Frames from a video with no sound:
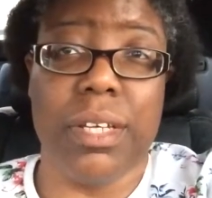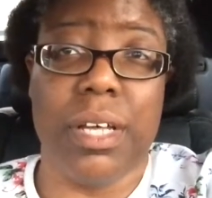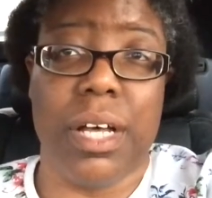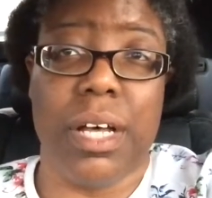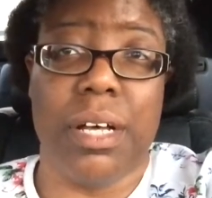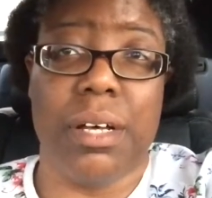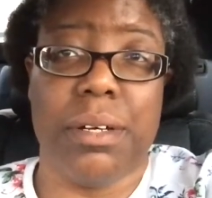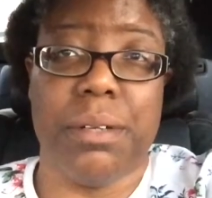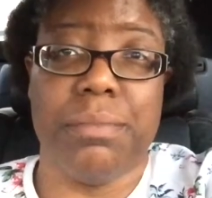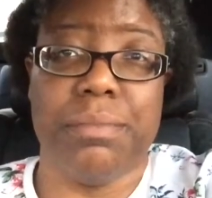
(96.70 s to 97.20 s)

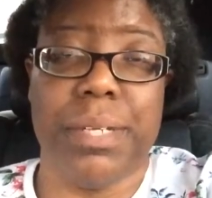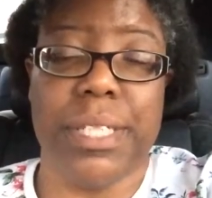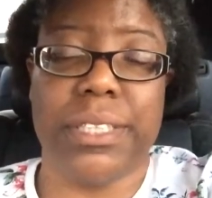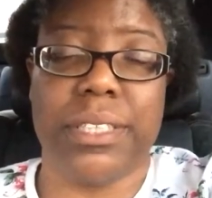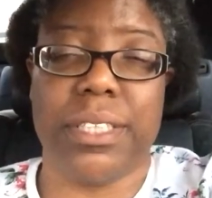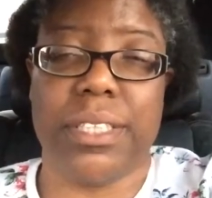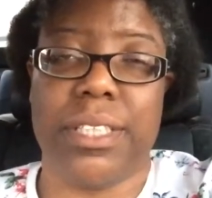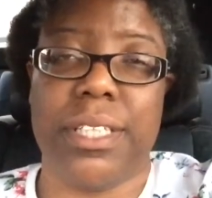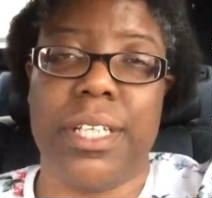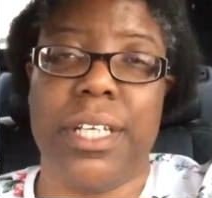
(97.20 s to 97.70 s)

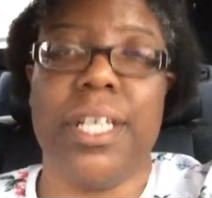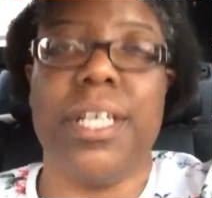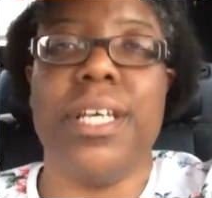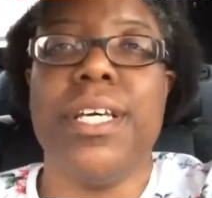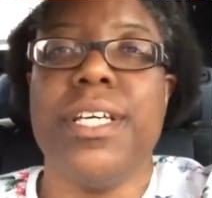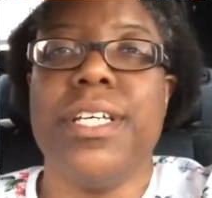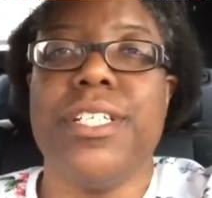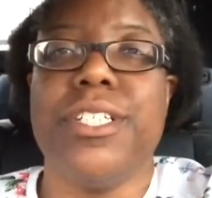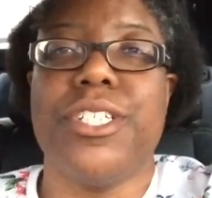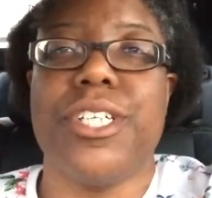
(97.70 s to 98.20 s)
basically
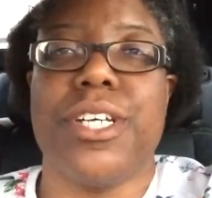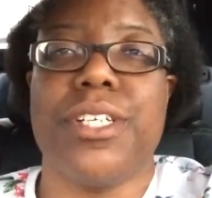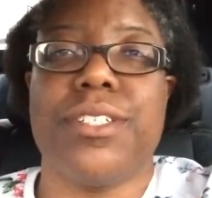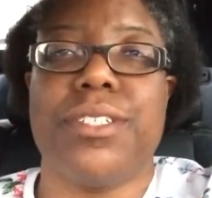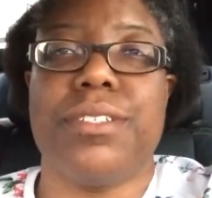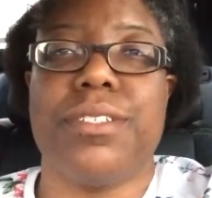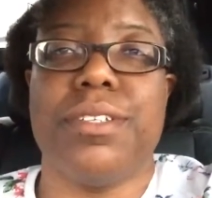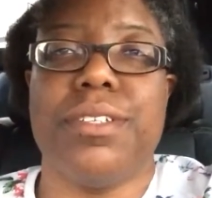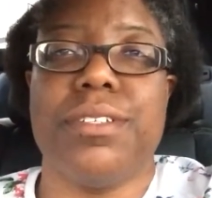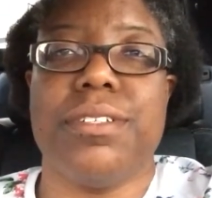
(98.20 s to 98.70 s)

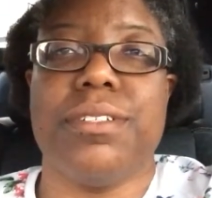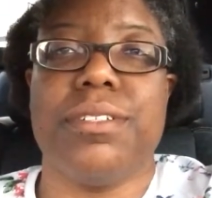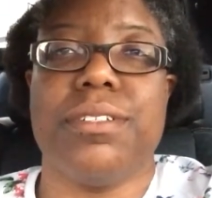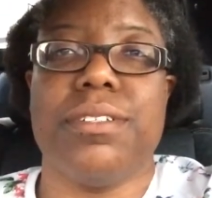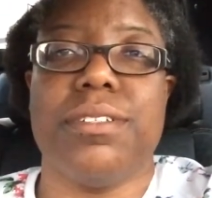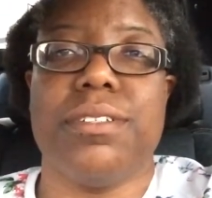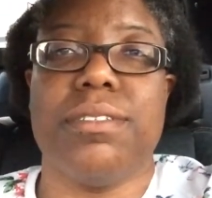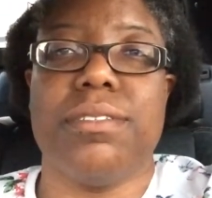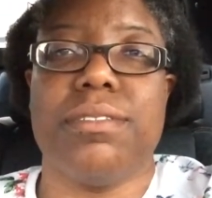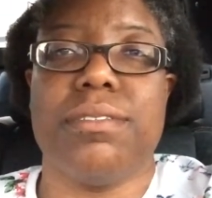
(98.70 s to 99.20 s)
just
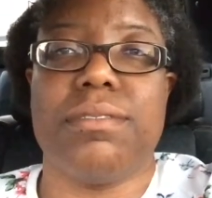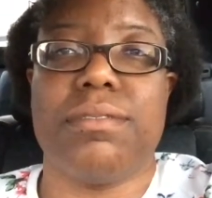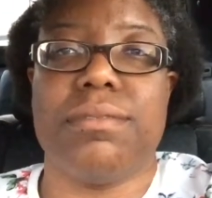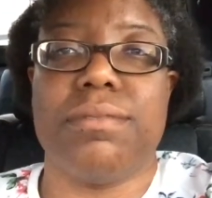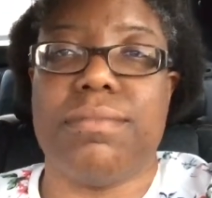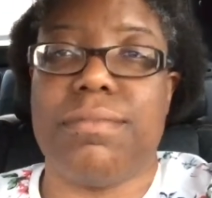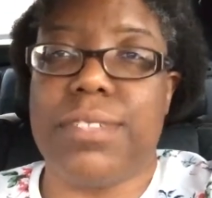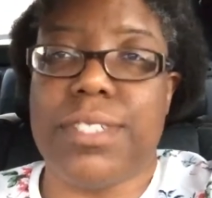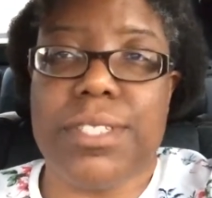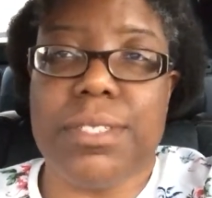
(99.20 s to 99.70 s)

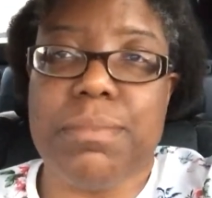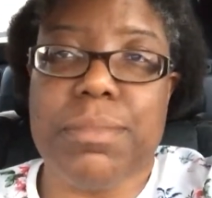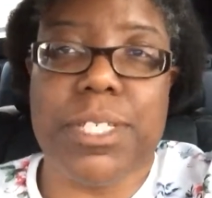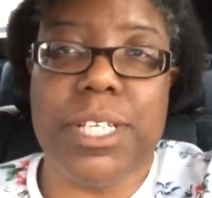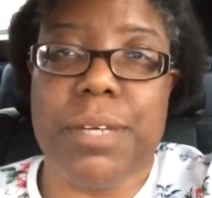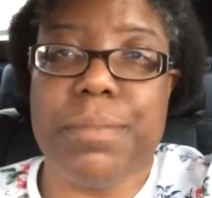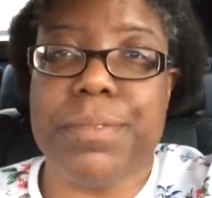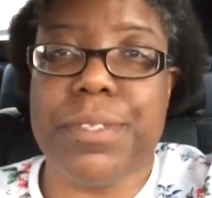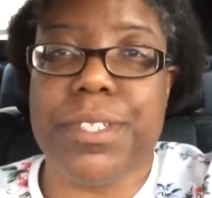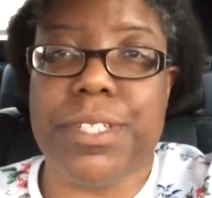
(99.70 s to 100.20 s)
some
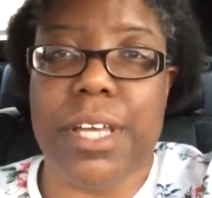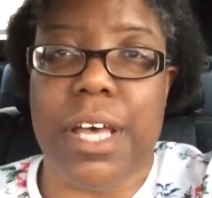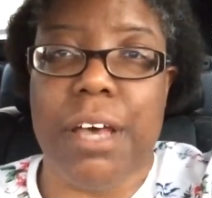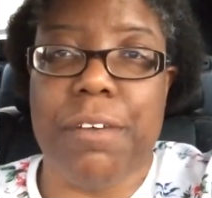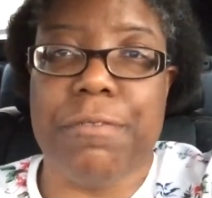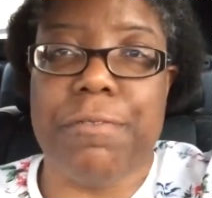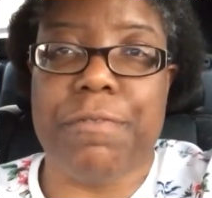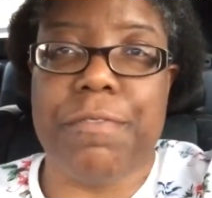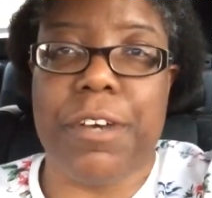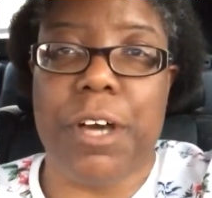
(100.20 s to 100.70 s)
tips
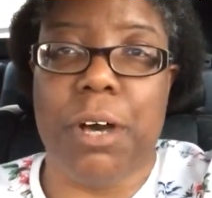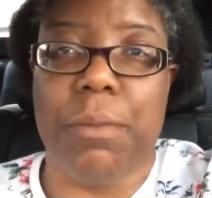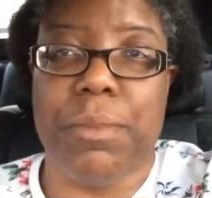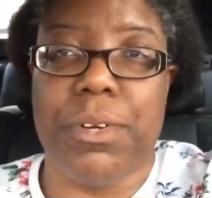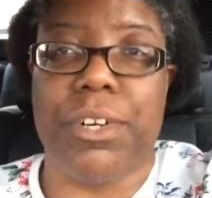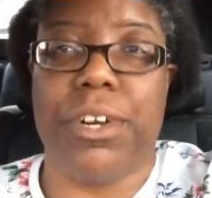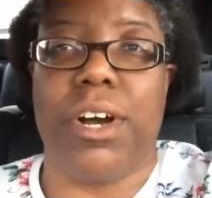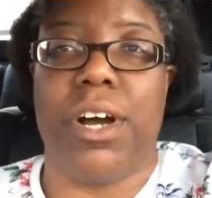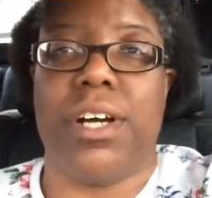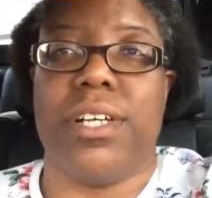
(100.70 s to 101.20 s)
I've come
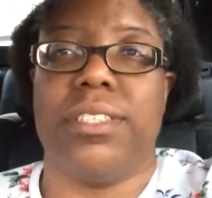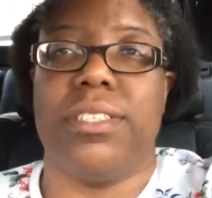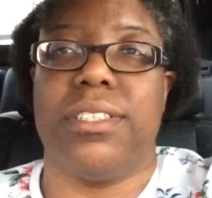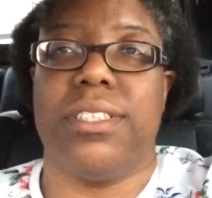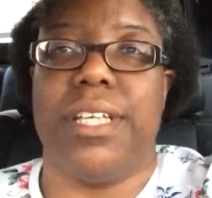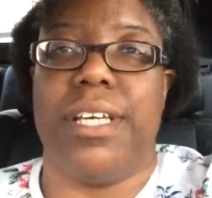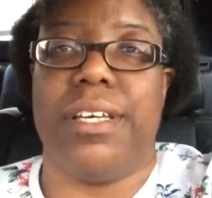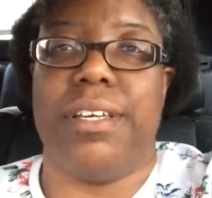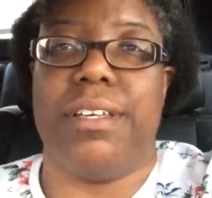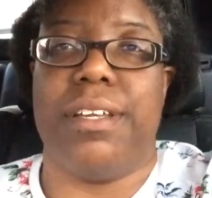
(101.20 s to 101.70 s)
across
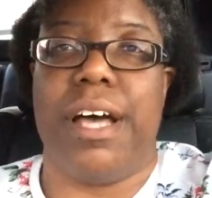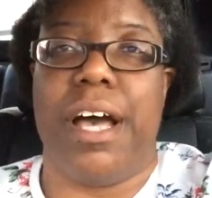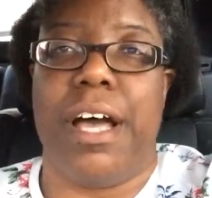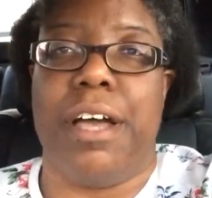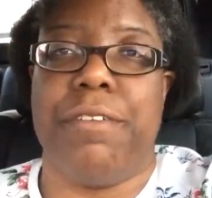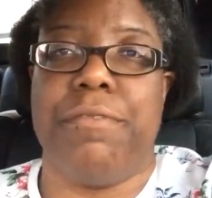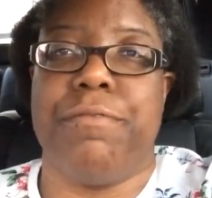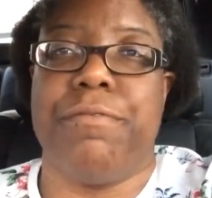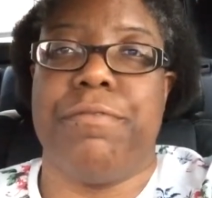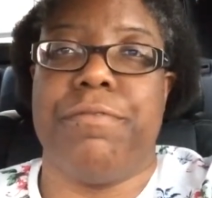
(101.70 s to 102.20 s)
that
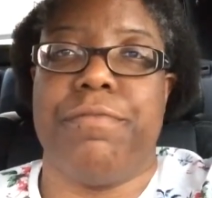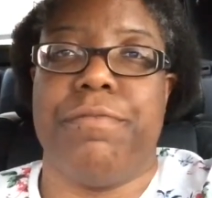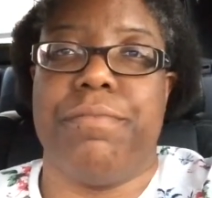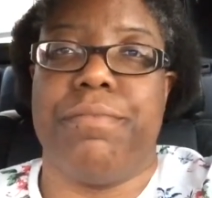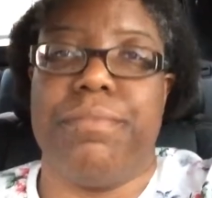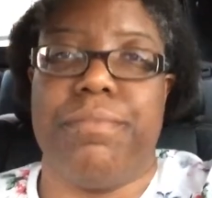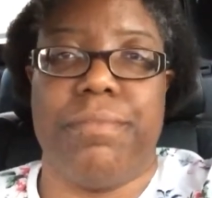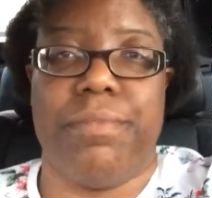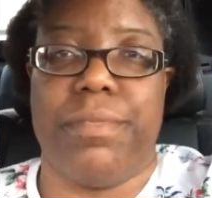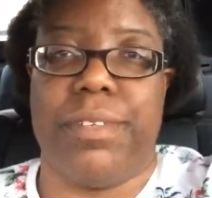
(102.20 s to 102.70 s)
I've
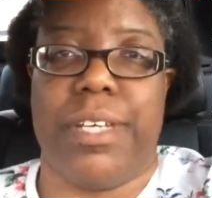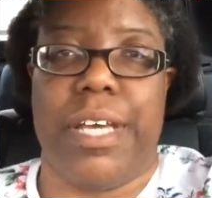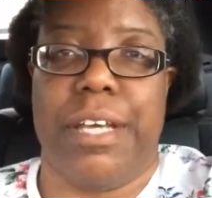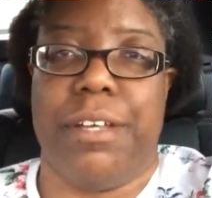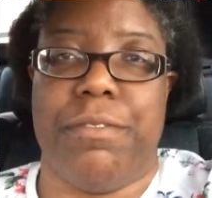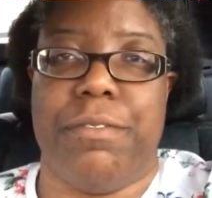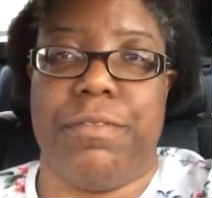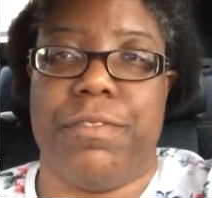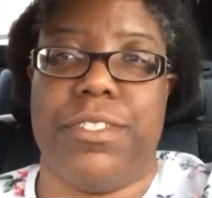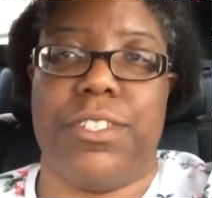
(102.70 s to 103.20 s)

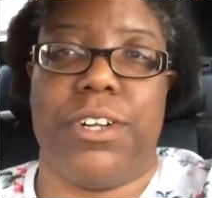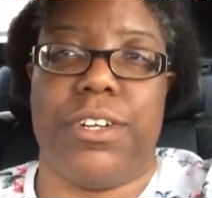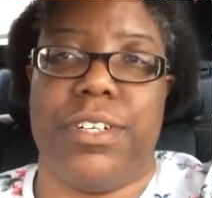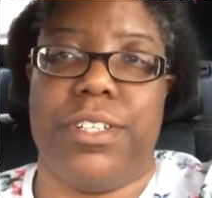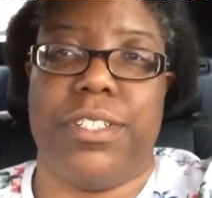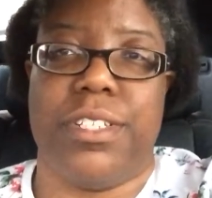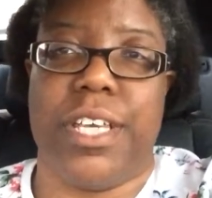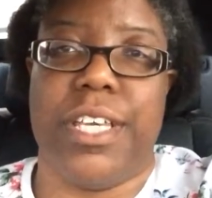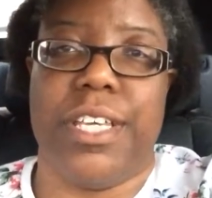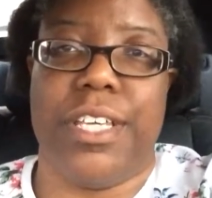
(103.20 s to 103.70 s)
kind of
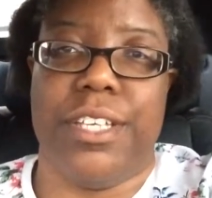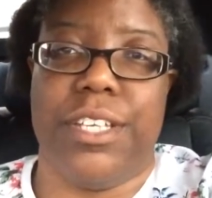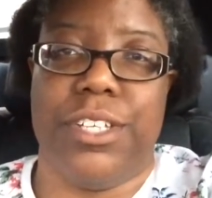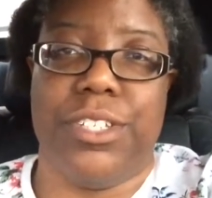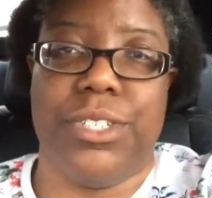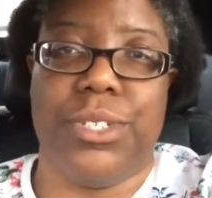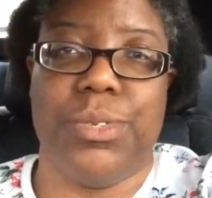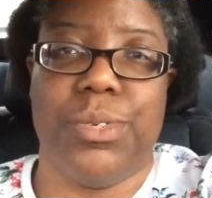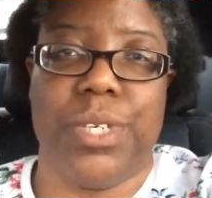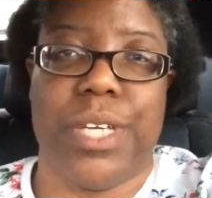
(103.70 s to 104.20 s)
started taking
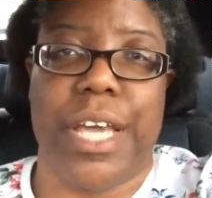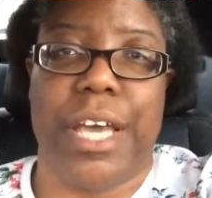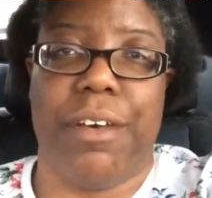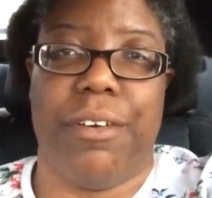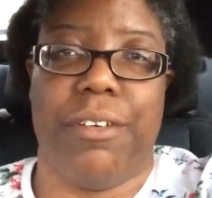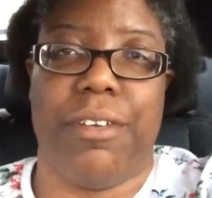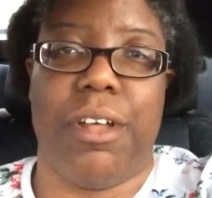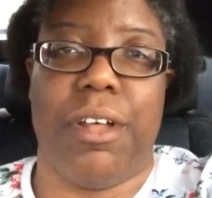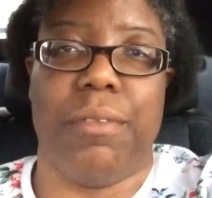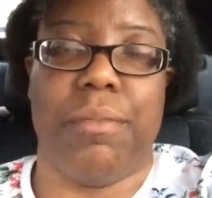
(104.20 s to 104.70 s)
into
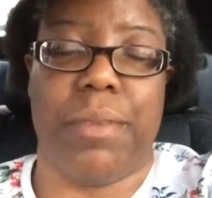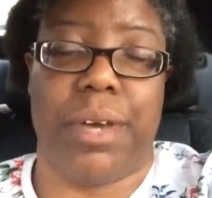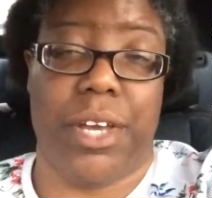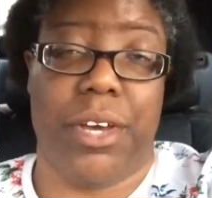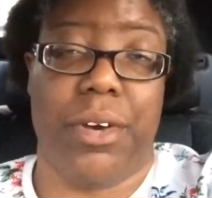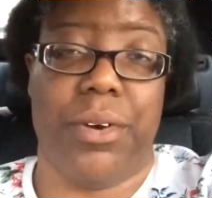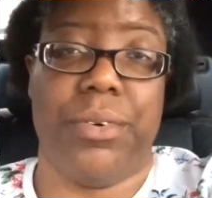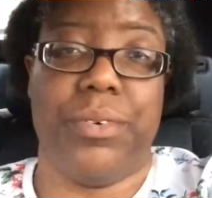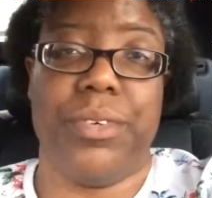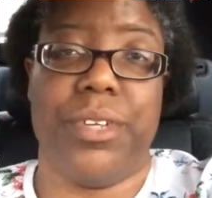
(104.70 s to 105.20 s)
account on
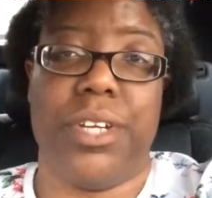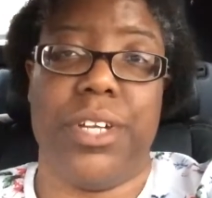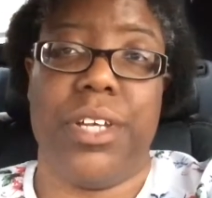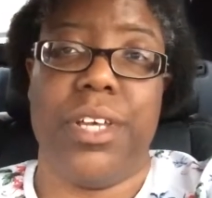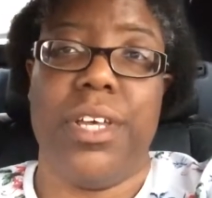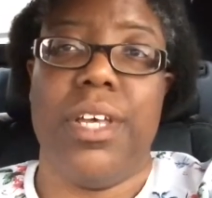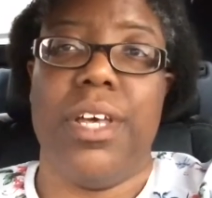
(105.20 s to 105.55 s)
my own,